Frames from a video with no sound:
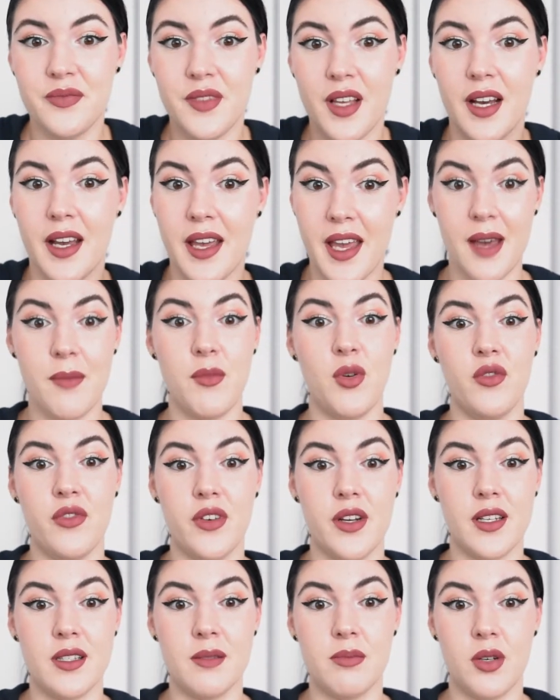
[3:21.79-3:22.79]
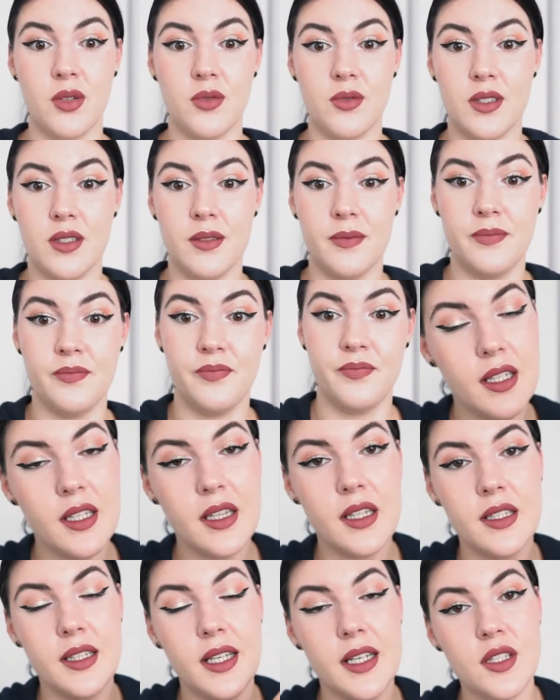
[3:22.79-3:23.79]
I am overexposed.
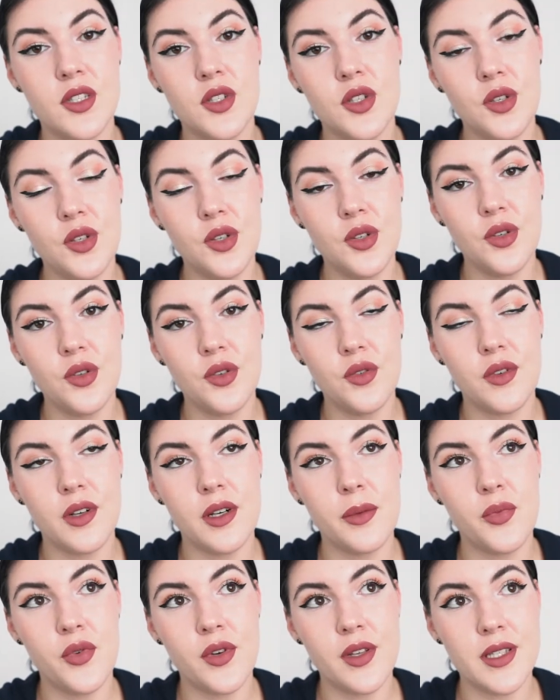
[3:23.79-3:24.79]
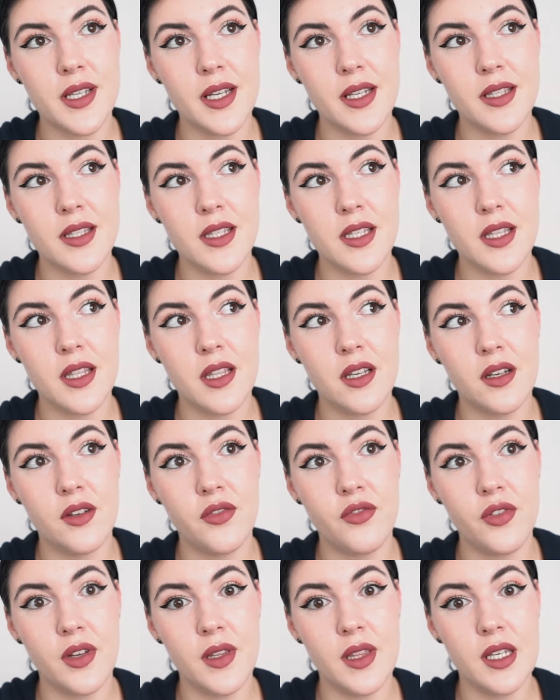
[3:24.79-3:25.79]
The tattoo represents the
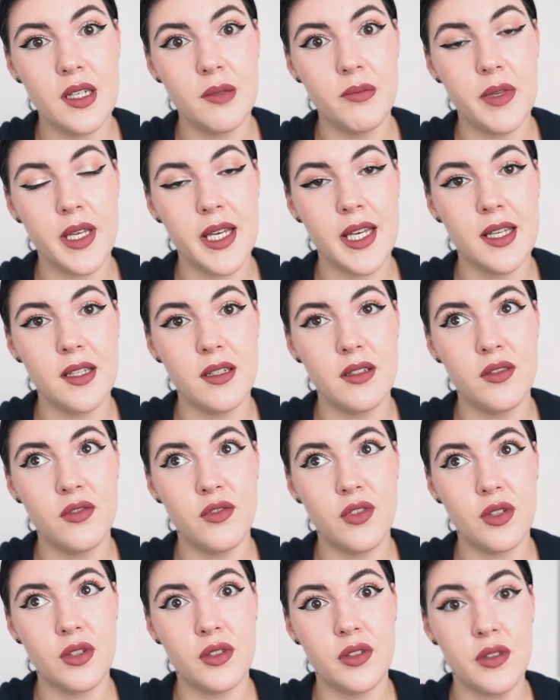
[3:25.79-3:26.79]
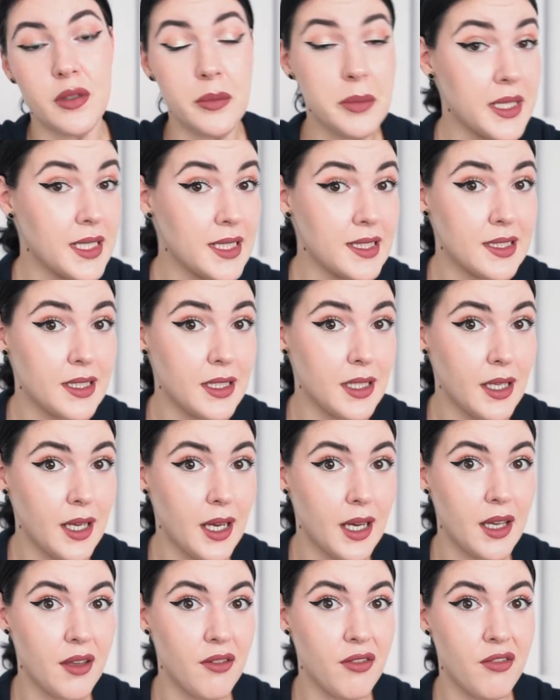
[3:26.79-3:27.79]
freedom and vulnerability
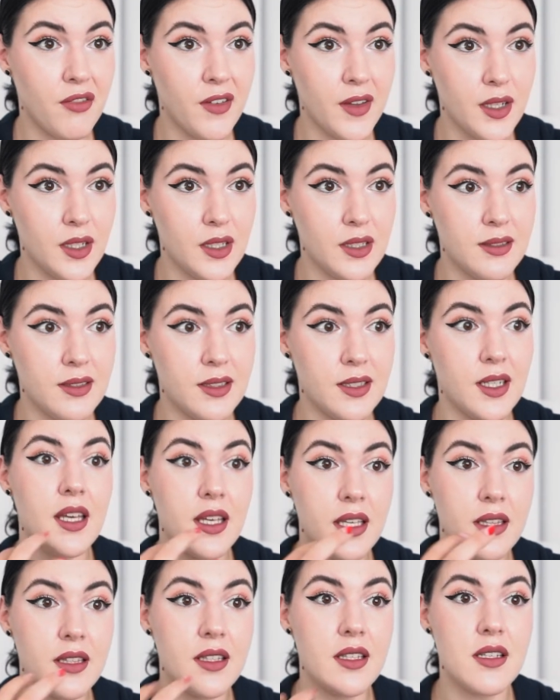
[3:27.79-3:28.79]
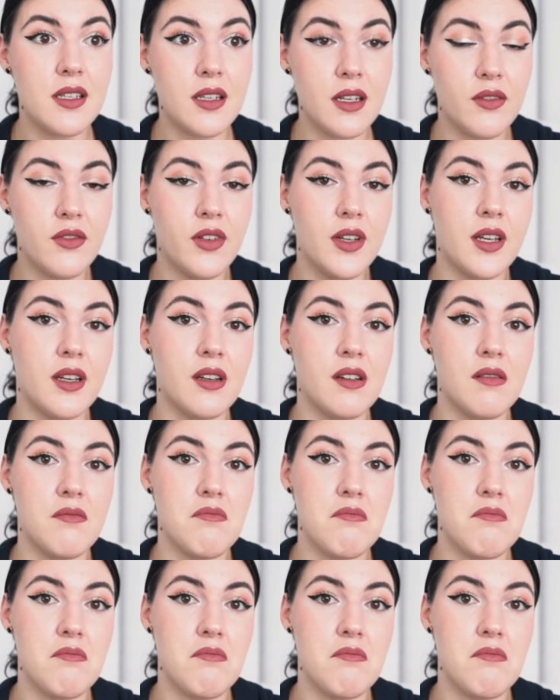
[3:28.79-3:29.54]
I felt in discovering